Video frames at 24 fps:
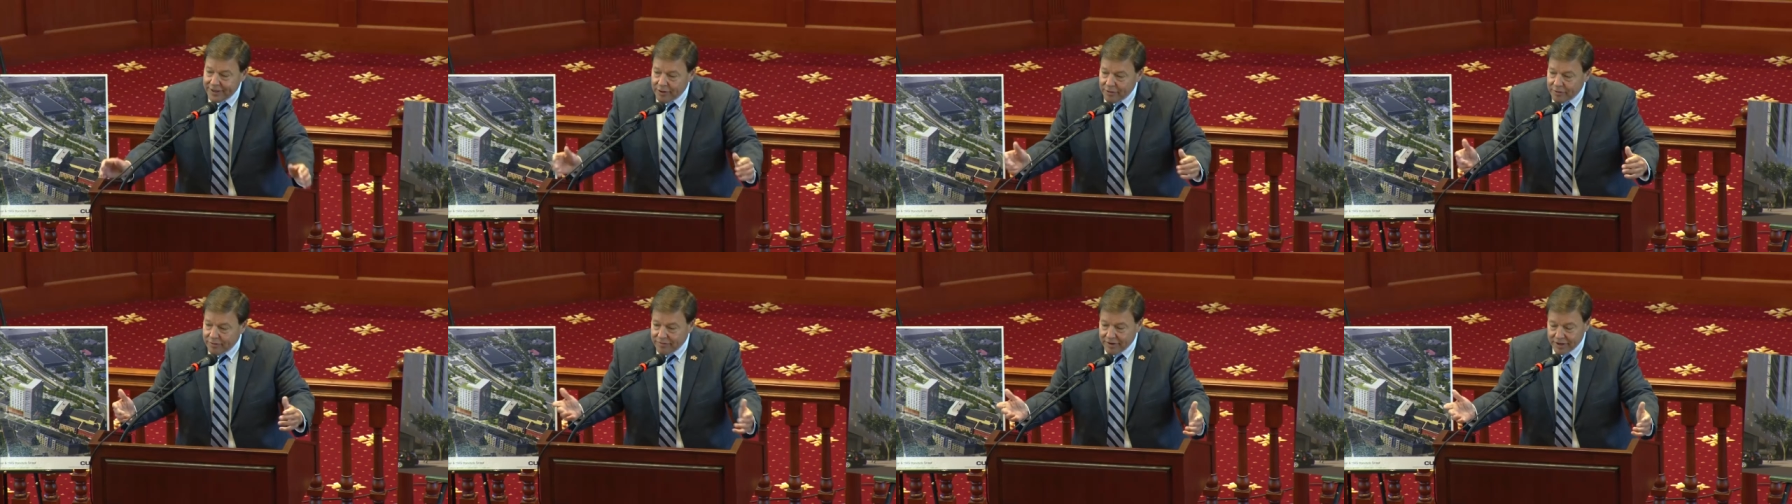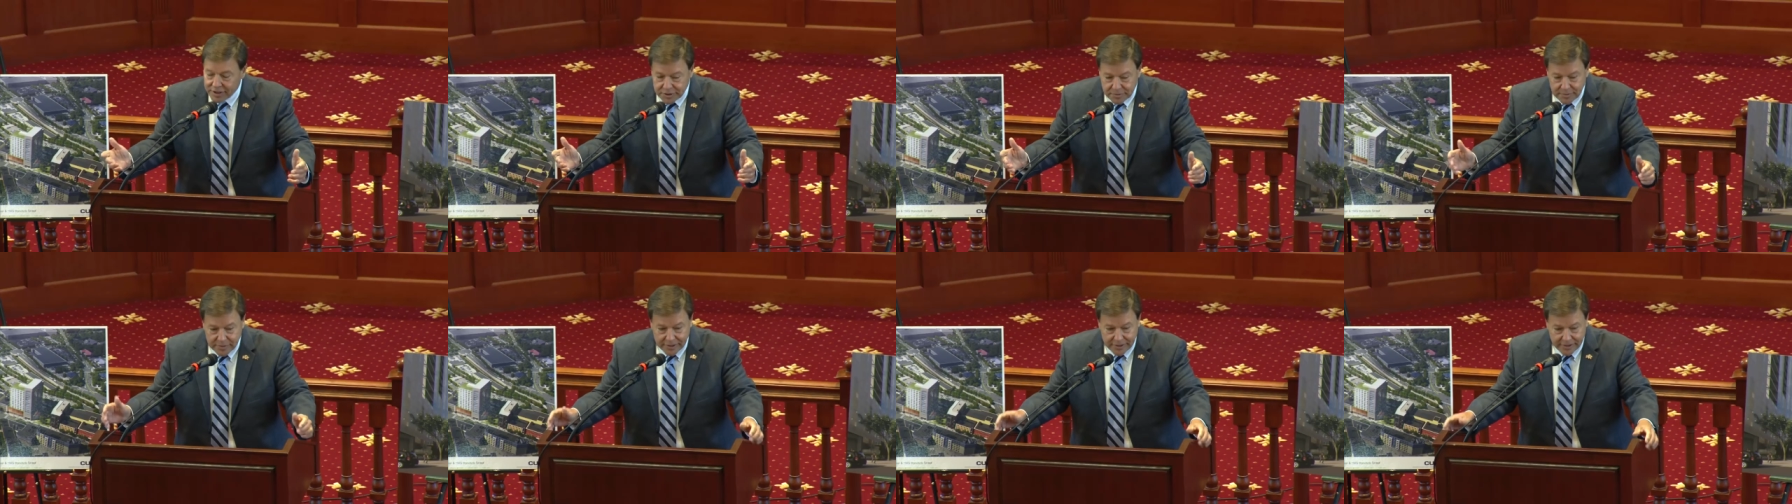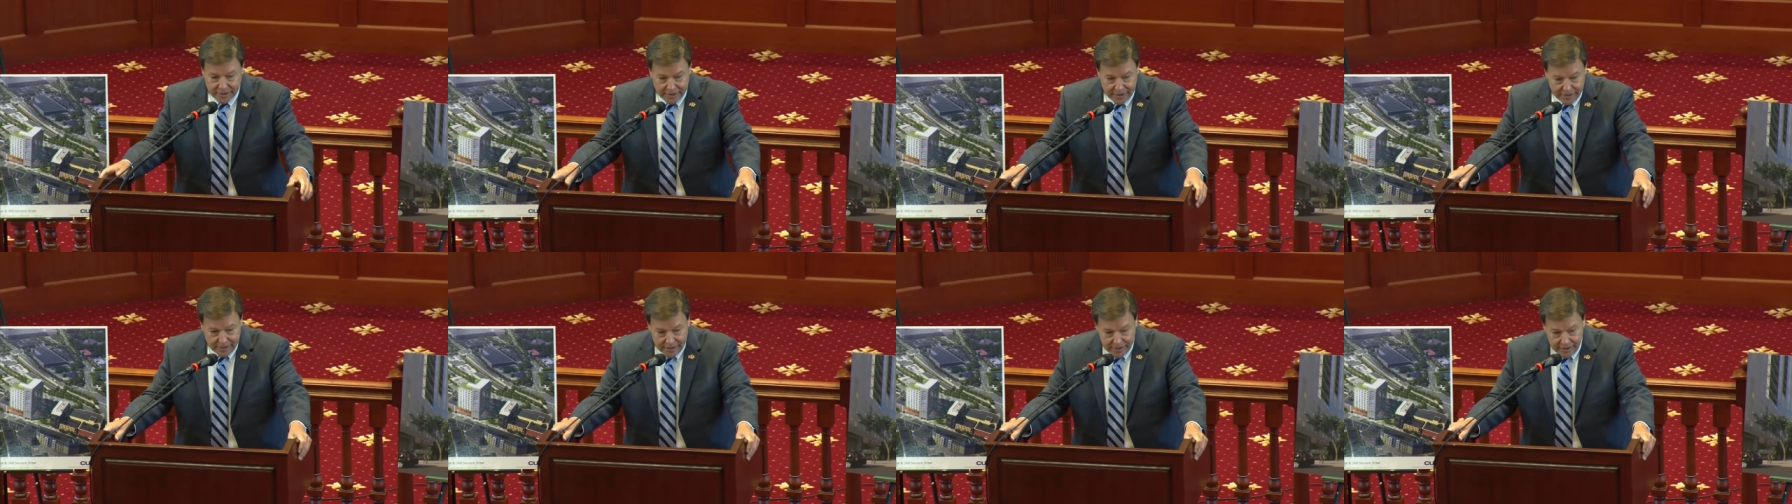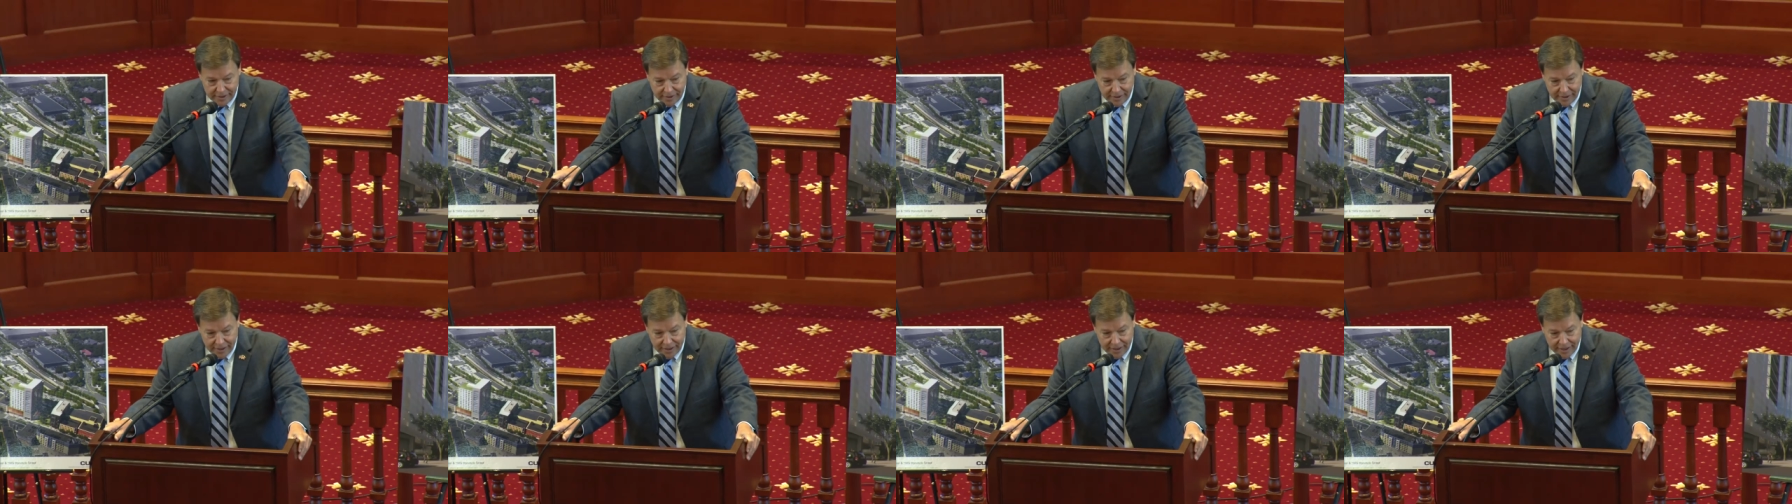their investment
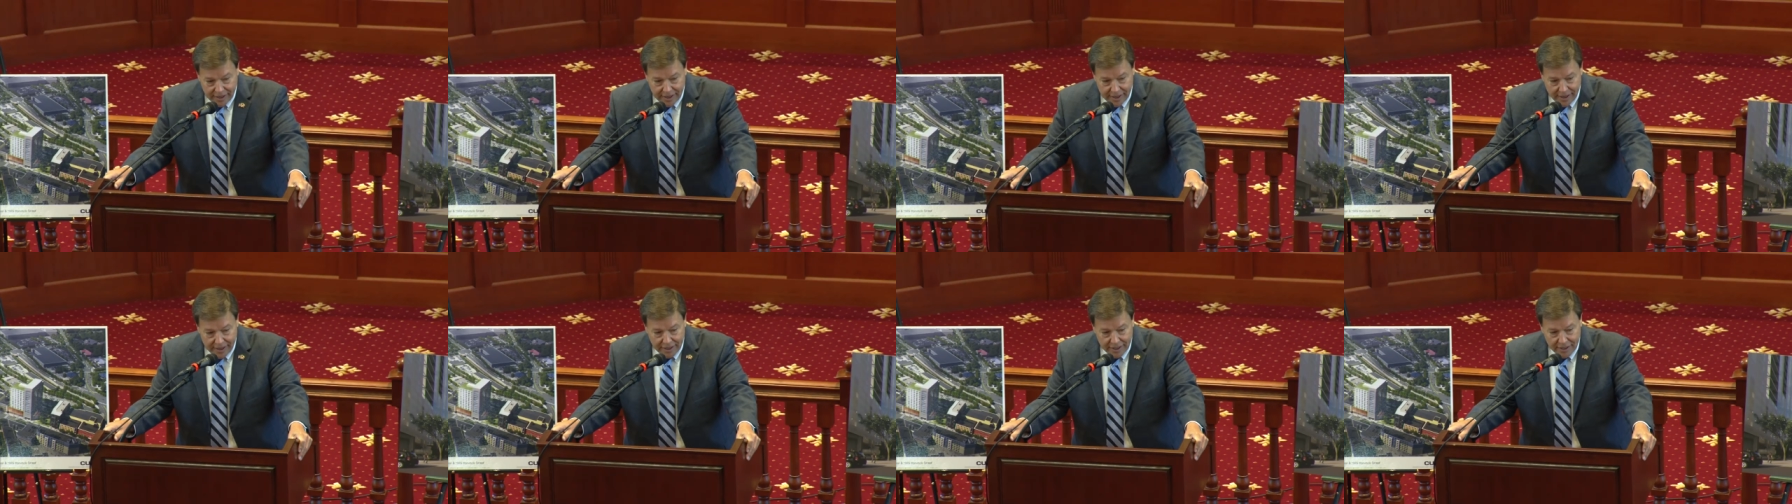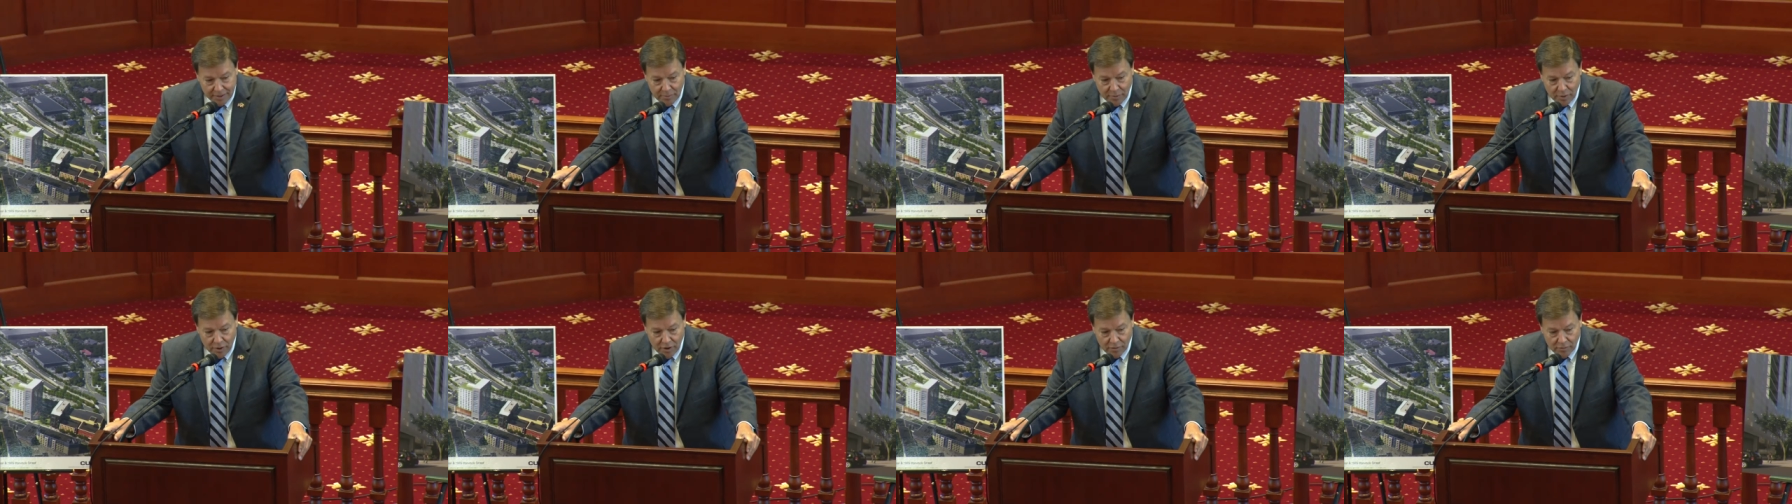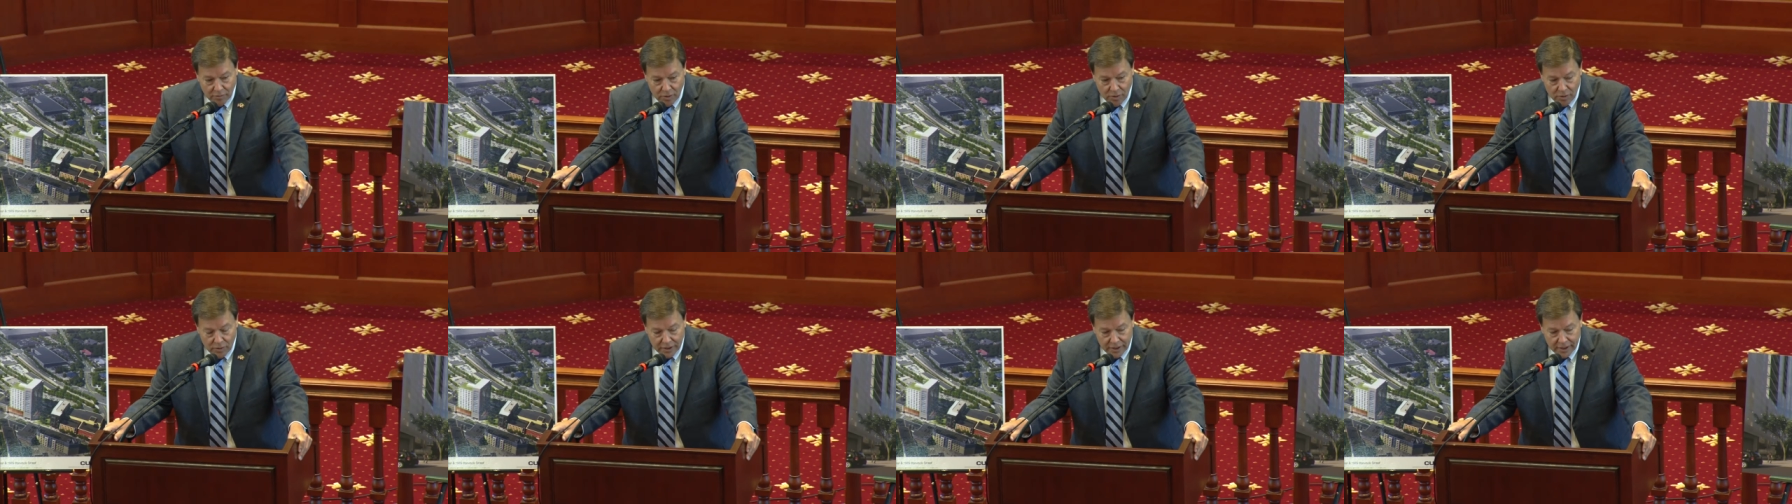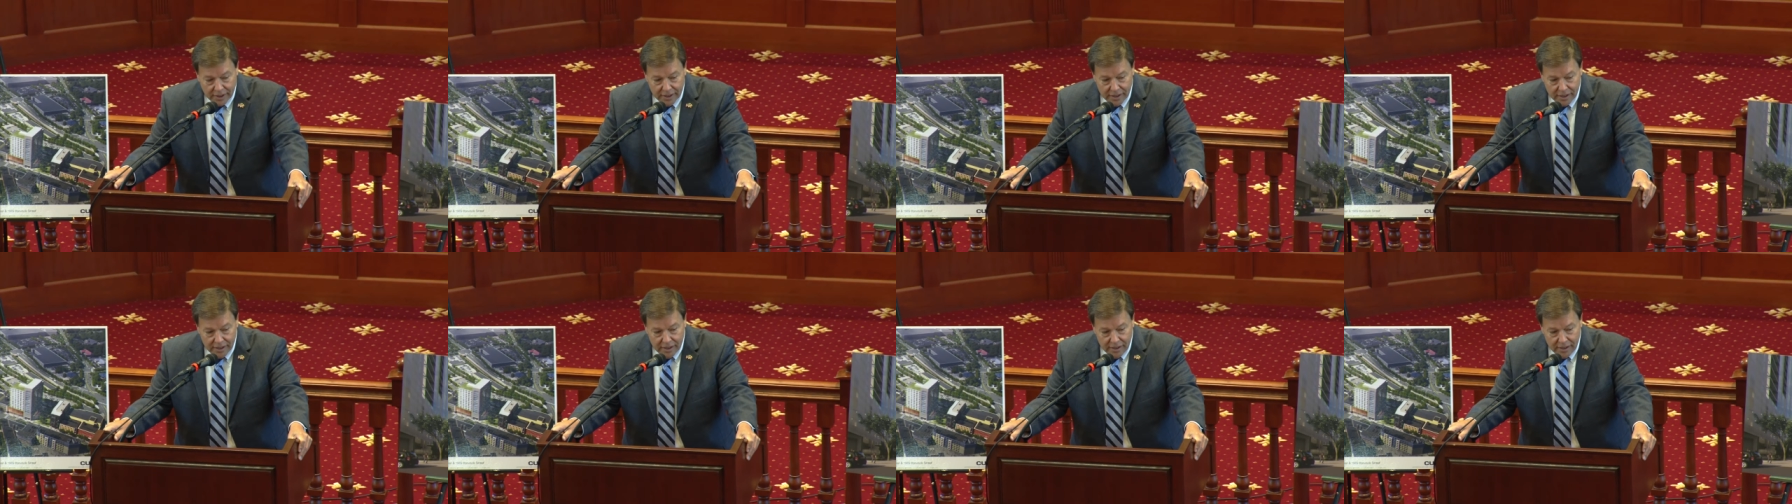in getting the ball
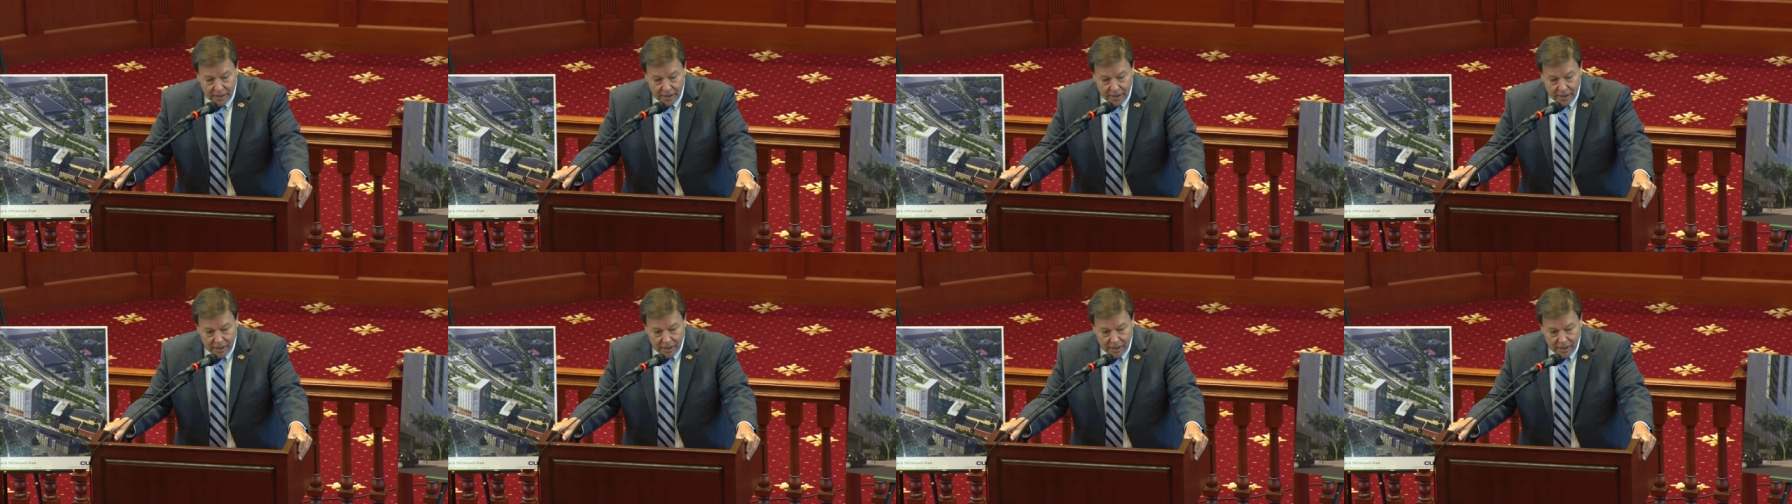rolling.